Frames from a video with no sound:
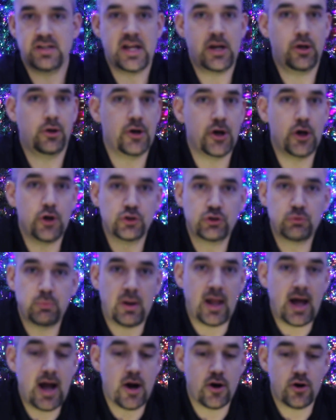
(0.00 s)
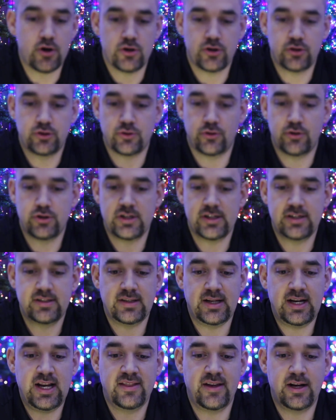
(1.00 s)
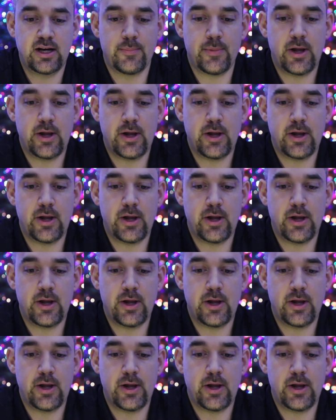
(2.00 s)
needle nose pliers, or just anything